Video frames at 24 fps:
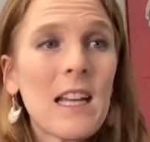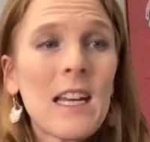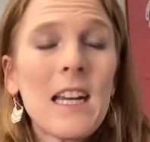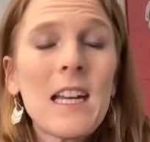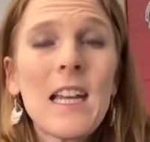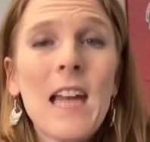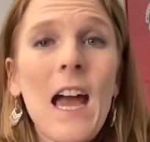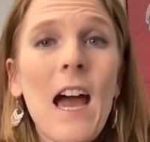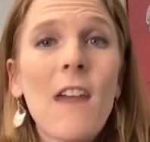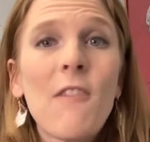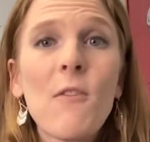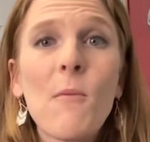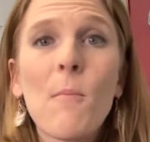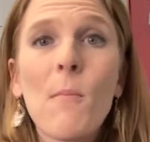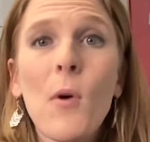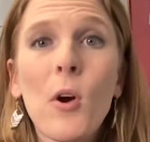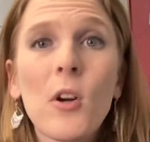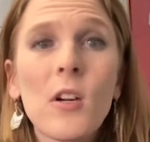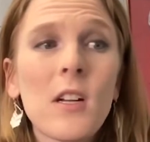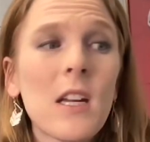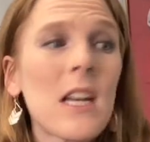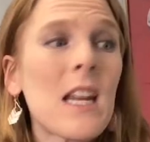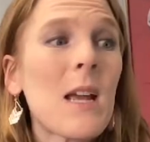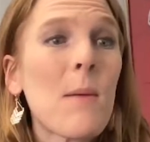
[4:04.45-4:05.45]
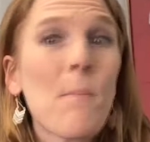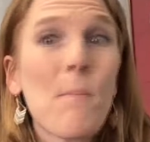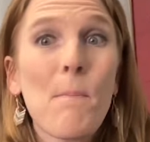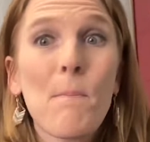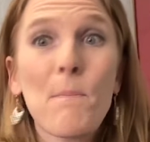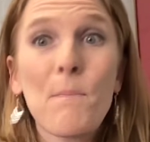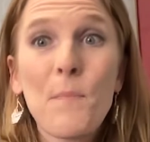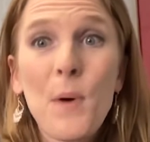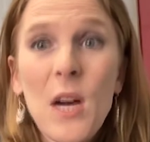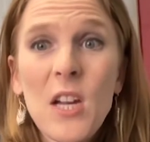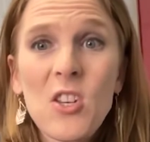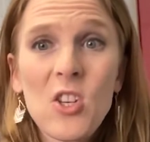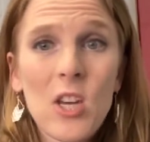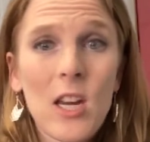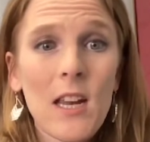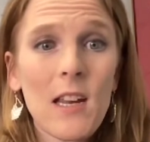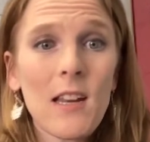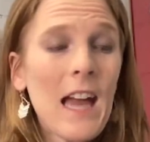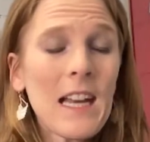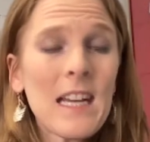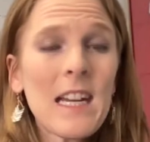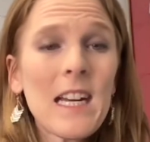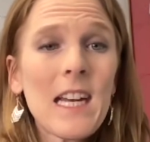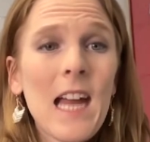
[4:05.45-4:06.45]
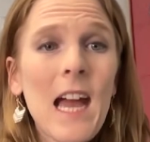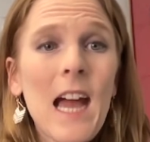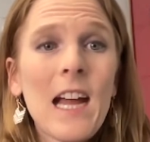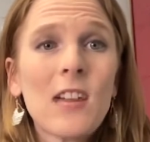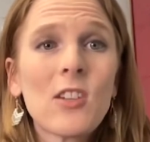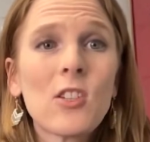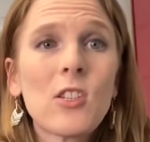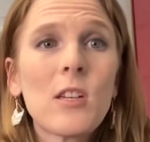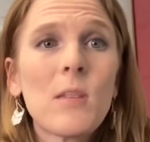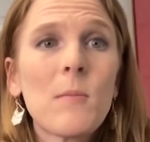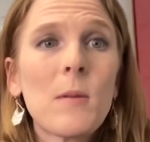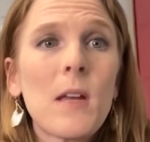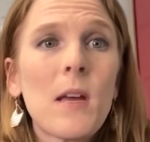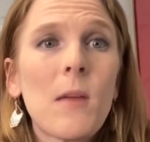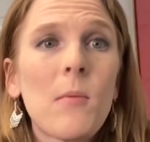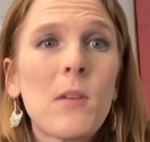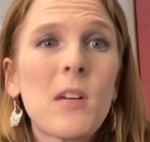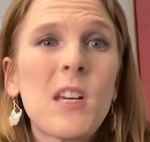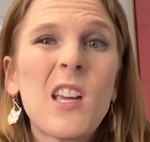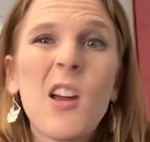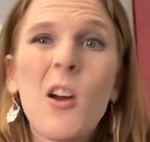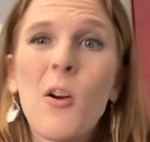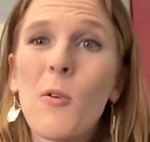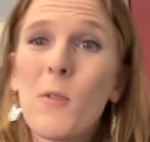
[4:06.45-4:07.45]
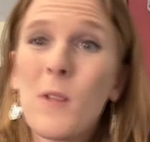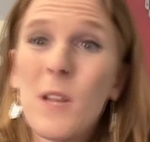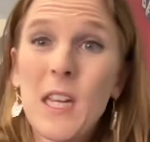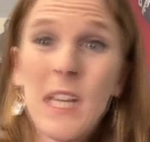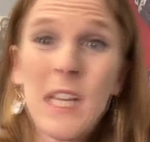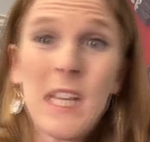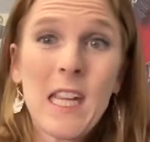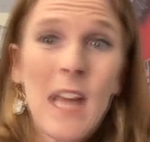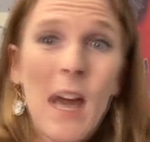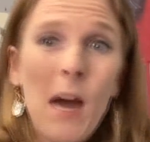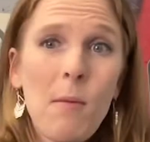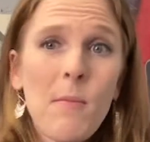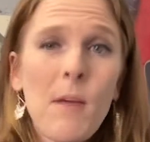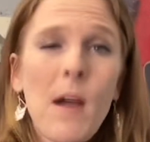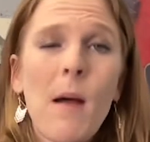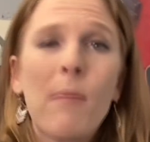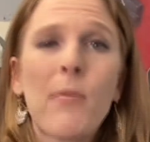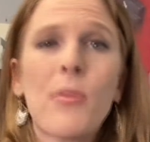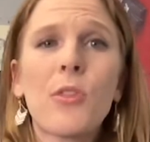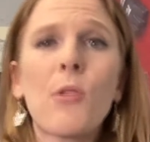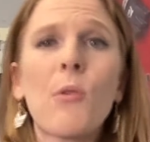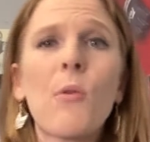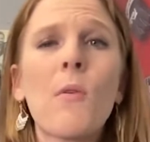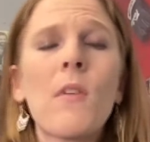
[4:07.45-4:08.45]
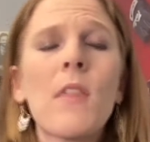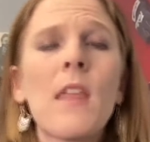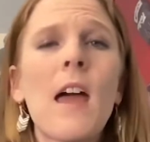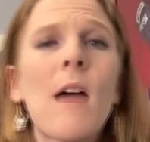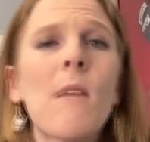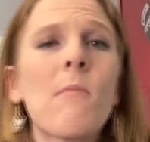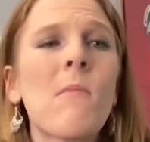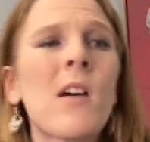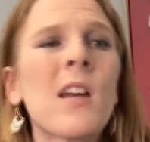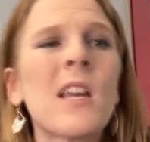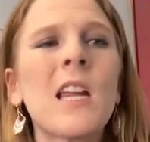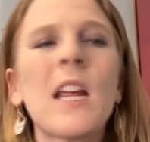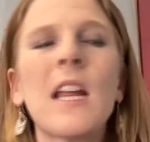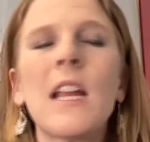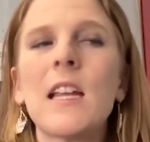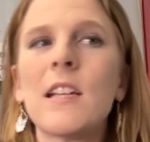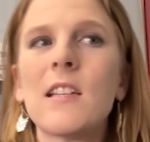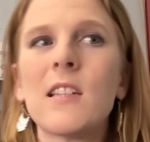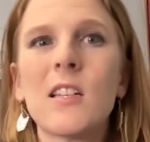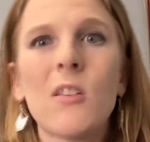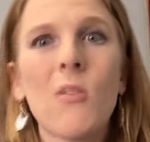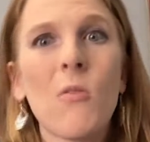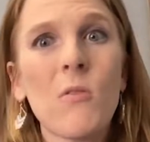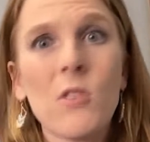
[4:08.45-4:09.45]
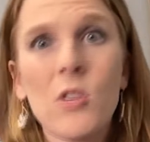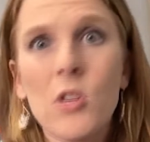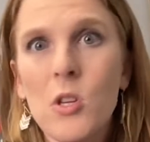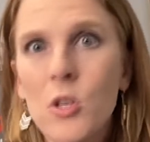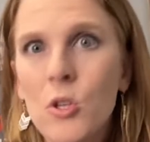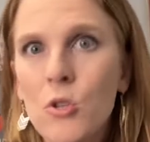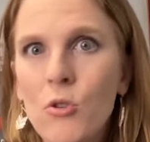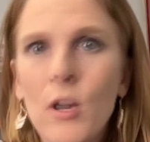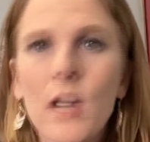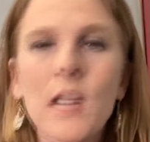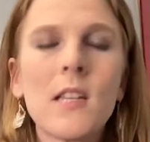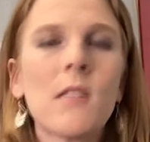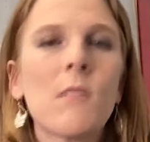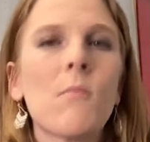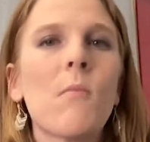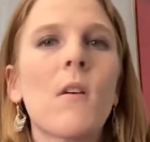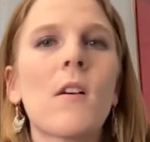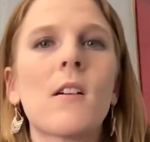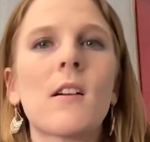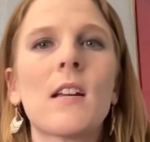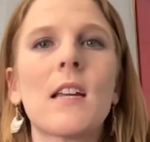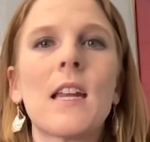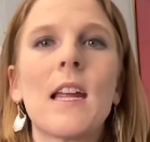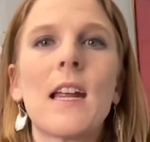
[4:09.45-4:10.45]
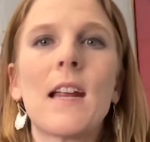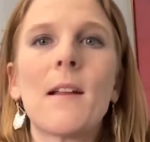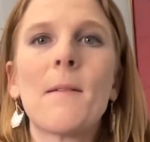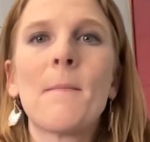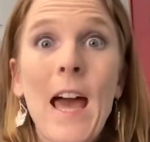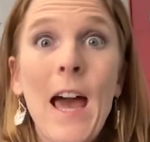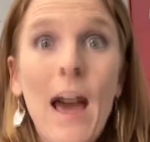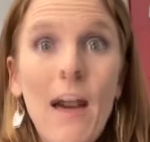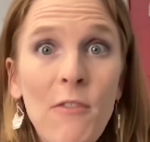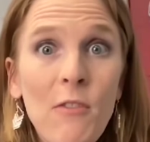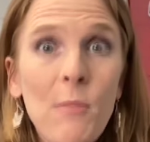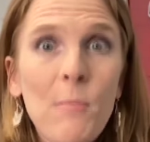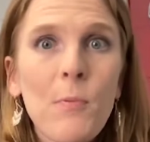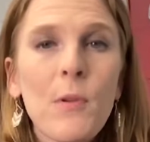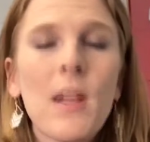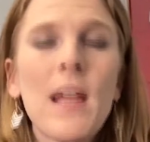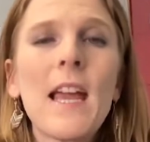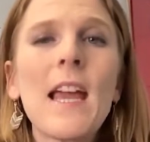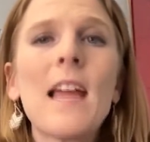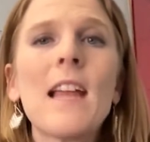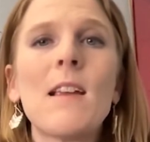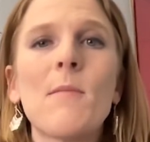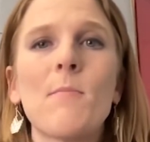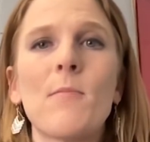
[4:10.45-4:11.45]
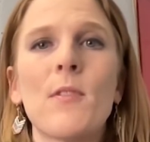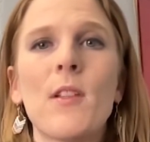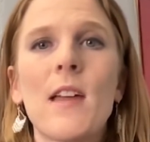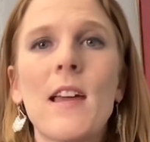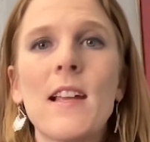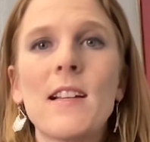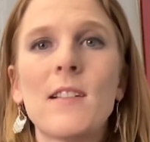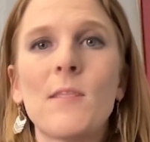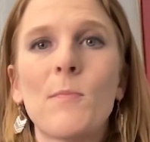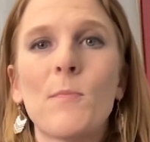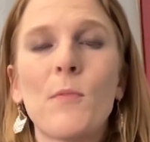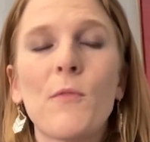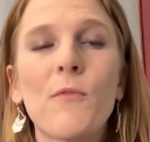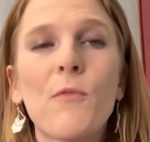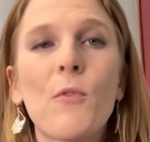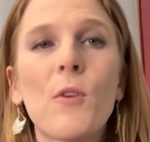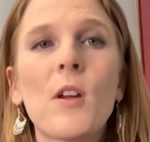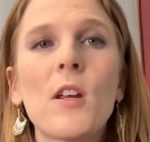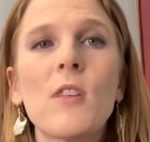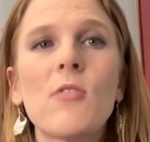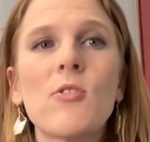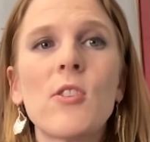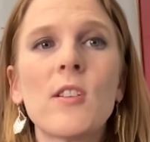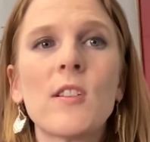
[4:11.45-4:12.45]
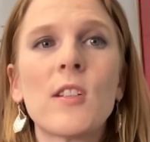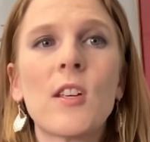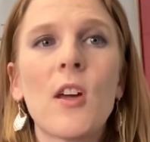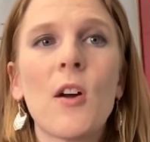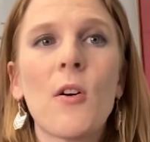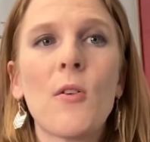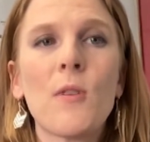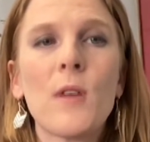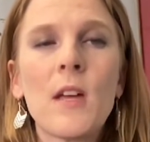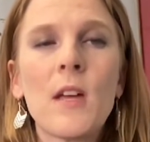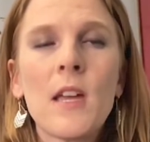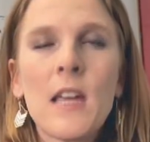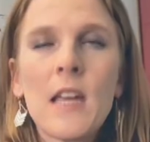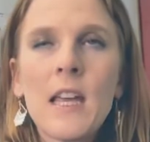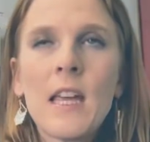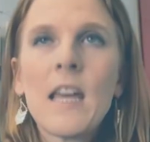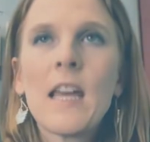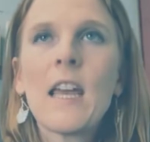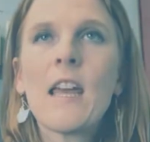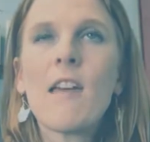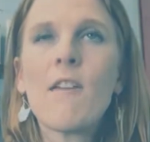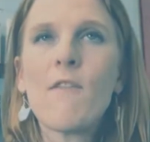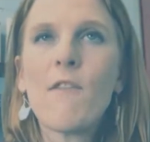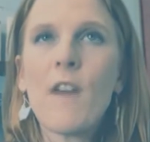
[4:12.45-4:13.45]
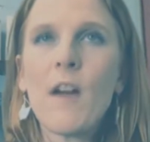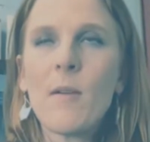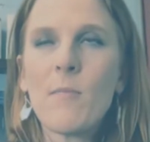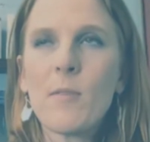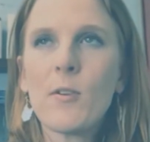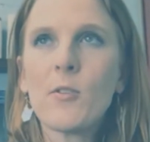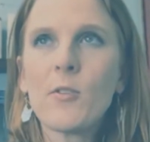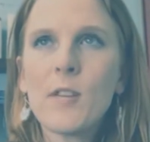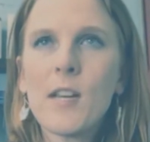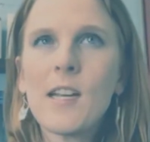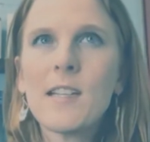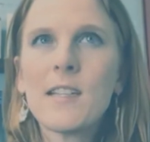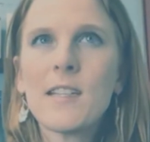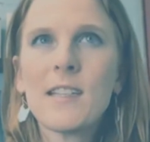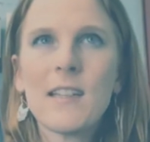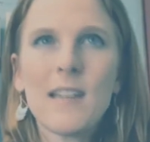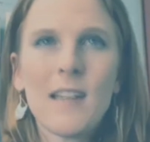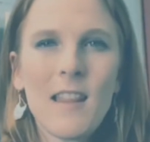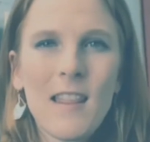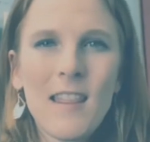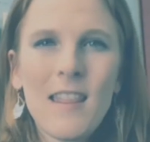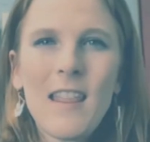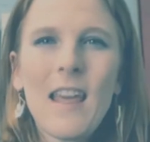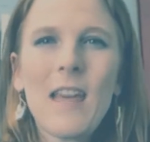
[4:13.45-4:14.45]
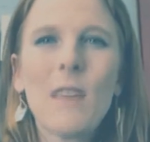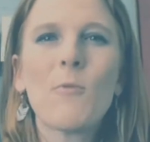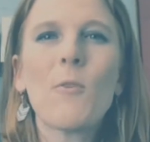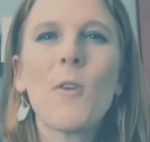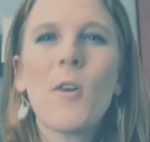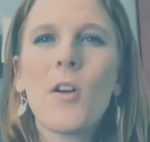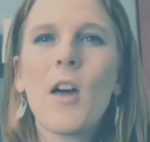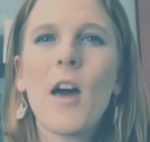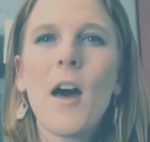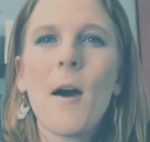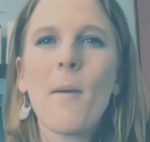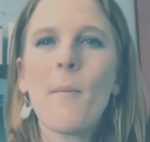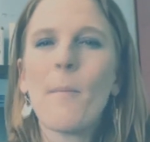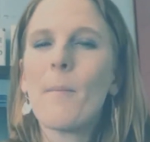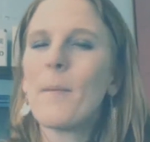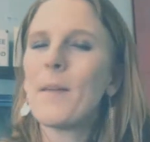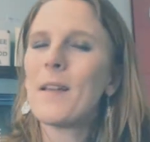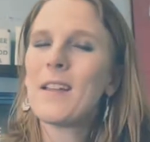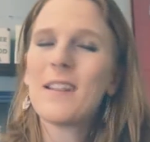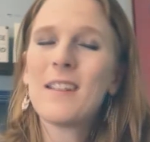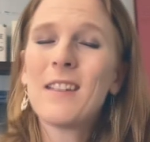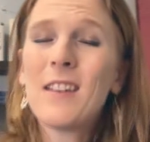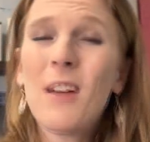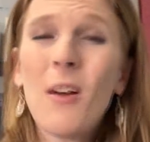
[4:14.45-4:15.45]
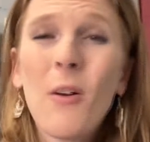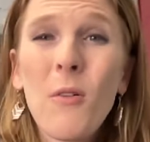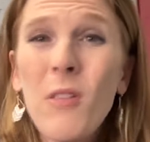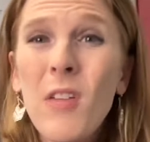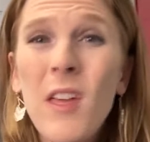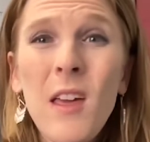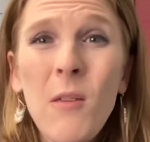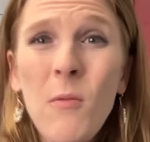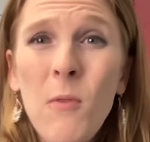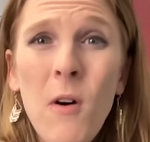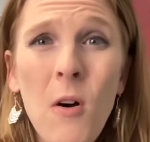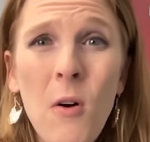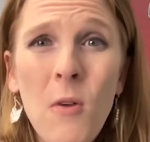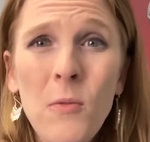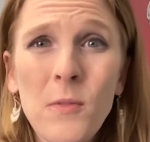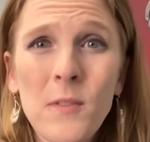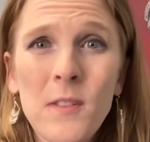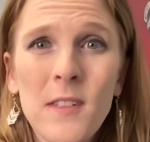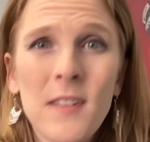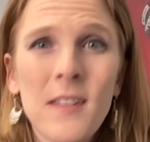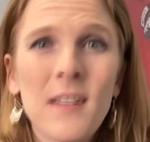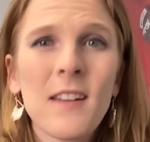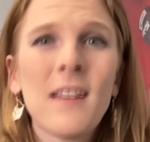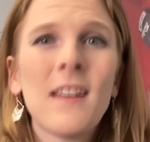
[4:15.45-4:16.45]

need to have a marketing budget. I need to actually be able to go, yep, I'm throwing that money and it's going straight to marketing. Have a plan in place before you just go, if I build it, they will come. No, they won't.